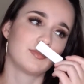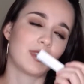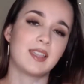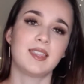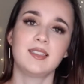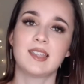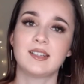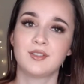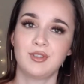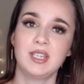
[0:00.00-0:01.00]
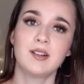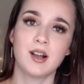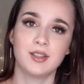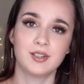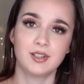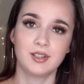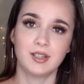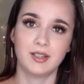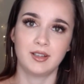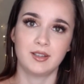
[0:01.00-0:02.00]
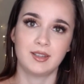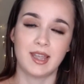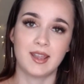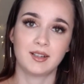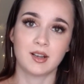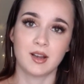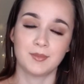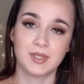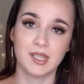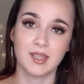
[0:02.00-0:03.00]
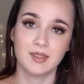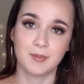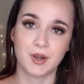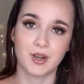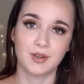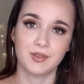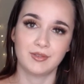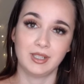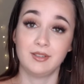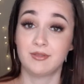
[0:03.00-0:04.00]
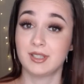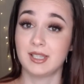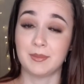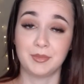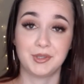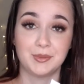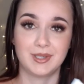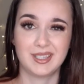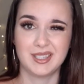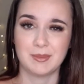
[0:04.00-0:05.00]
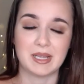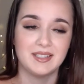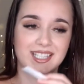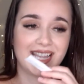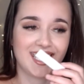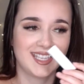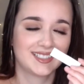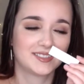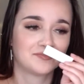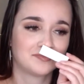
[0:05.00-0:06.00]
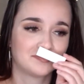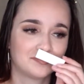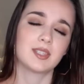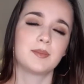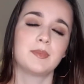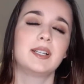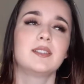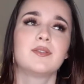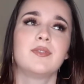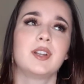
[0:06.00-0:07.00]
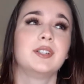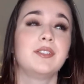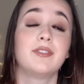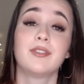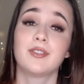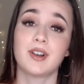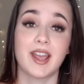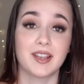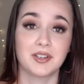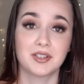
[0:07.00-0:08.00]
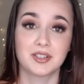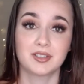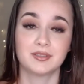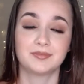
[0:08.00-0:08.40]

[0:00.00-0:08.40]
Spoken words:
I think that green color that comes in the bottle really resembles what it smells like. It smells very fresh.